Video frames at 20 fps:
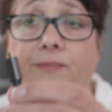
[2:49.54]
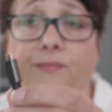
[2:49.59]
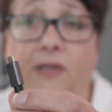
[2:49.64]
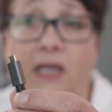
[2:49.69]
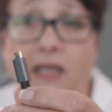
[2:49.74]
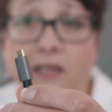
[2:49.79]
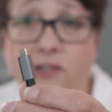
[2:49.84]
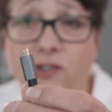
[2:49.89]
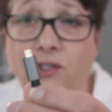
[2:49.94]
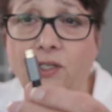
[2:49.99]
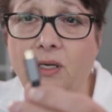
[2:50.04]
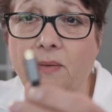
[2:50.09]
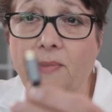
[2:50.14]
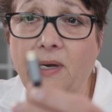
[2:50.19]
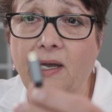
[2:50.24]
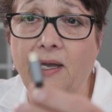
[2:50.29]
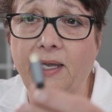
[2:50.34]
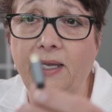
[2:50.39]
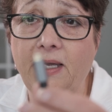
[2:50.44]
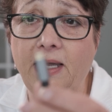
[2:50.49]

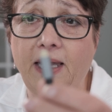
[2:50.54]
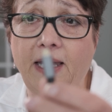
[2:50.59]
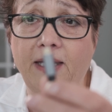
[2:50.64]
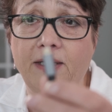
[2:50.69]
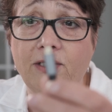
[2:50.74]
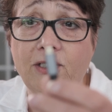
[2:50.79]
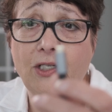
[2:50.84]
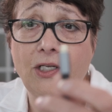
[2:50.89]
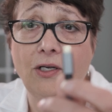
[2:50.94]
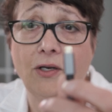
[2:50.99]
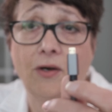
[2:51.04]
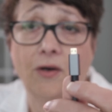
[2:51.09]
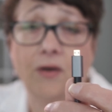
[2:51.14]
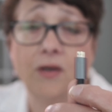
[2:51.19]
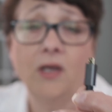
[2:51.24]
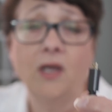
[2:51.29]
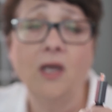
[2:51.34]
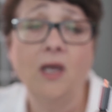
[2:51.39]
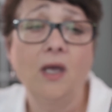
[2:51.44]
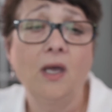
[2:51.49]
HDMI end here.
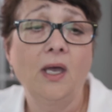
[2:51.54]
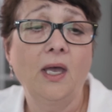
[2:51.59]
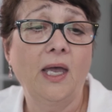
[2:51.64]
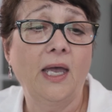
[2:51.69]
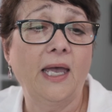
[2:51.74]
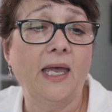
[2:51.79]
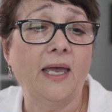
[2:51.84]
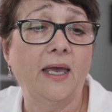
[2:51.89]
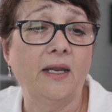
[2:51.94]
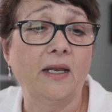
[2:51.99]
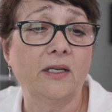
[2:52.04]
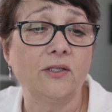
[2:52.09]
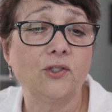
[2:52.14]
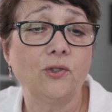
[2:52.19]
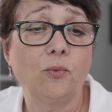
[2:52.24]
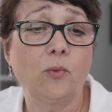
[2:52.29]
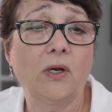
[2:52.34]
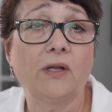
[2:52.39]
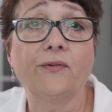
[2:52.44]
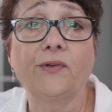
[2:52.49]
And as
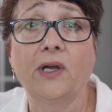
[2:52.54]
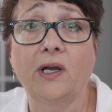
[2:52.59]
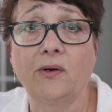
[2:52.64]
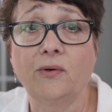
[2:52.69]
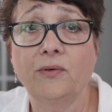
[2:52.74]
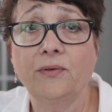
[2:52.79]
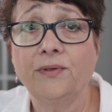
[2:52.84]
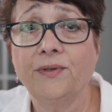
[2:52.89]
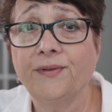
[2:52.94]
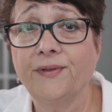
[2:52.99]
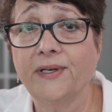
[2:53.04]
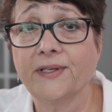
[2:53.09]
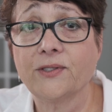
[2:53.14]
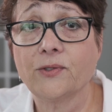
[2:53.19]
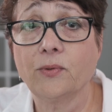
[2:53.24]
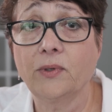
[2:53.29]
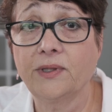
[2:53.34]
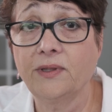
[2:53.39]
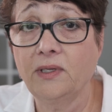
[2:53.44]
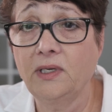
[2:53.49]
you well know,
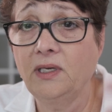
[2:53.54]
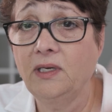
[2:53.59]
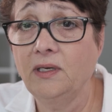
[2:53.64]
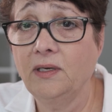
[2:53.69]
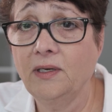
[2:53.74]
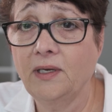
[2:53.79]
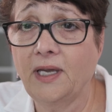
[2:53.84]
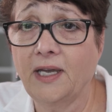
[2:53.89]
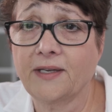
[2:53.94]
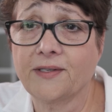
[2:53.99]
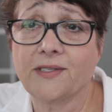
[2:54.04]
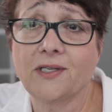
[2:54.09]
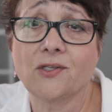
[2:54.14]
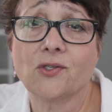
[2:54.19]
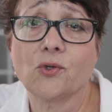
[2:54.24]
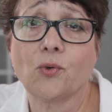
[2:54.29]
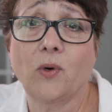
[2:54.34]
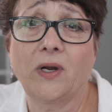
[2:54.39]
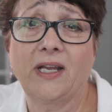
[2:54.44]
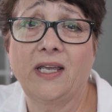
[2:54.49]
that's what the
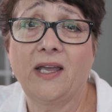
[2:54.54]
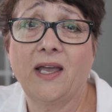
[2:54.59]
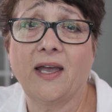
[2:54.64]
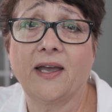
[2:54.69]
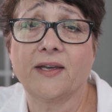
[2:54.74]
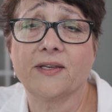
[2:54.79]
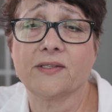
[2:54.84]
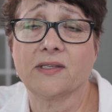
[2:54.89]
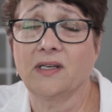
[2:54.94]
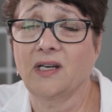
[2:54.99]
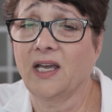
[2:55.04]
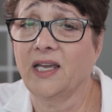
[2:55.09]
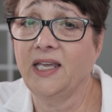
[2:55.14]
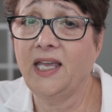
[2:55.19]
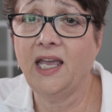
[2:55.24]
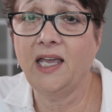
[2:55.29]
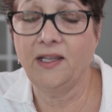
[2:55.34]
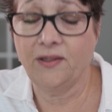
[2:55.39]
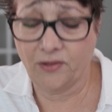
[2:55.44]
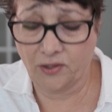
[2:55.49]
XS20 has, and I
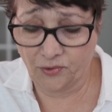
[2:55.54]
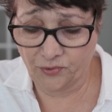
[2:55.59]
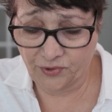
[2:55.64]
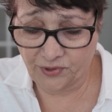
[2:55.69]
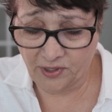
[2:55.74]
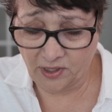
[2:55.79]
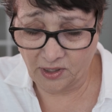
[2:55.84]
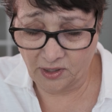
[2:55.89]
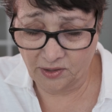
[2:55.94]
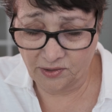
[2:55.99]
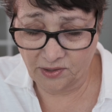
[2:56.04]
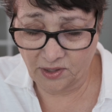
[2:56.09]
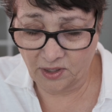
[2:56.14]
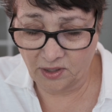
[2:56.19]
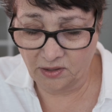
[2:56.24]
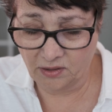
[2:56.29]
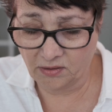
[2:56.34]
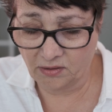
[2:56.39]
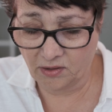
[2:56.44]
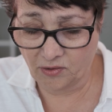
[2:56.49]
hate those things.
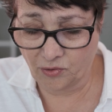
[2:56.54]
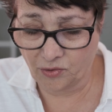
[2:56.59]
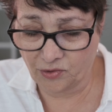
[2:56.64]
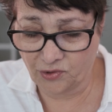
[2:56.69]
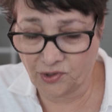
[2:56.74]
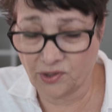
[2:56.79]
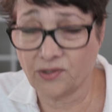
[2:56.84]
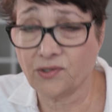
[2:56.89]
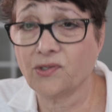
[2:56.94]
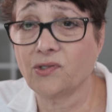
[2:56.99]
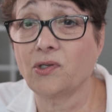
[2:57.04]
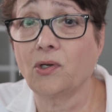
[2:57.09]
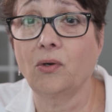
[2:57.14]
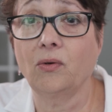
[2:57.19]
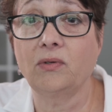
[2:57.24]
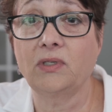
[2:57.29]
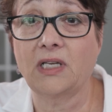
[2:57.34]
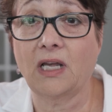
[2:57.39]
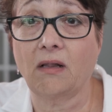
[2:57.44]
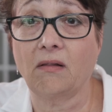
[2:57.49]
They're just so
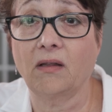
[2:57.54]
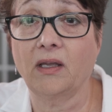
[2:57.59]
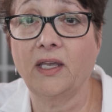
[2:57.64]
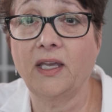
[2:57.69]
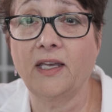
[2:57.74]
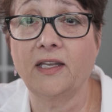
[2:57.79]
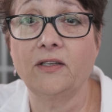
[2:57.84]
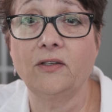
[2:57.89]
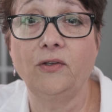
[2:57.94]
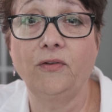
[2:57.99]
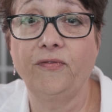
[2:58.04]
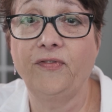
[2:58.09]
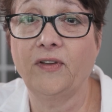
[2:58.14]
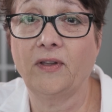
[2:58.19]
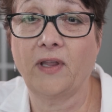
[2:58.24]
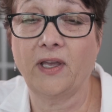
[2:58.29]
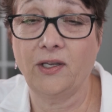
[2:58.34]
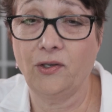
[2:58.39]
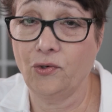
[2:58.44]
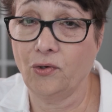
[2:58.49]
delicate. You feel
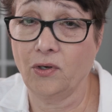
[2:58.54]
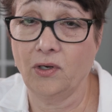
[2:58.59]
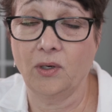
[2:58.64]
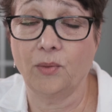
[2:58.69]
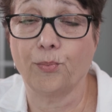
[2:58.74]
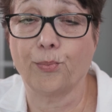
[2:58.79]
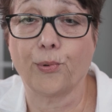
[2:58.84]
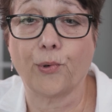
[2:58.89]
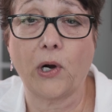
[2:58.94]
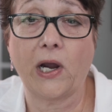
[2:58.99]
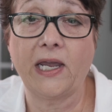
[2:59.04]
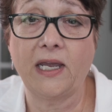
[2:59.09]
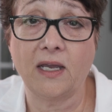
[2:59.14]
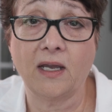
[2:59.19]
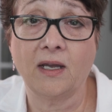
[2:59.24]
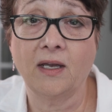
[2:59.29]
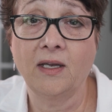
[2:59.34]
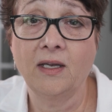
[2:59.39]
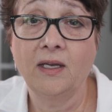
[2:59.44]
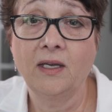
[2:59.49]
like you're going to
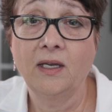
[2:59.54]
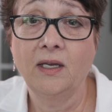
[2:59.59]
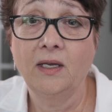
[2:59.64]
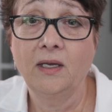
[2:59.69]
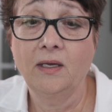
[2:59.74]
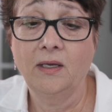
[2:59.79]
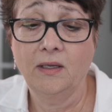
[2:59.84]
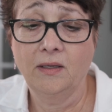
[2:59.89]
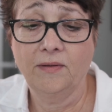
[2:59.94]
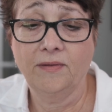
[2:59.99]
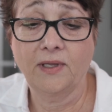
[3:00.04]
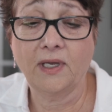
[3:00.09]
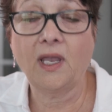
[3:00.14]
break the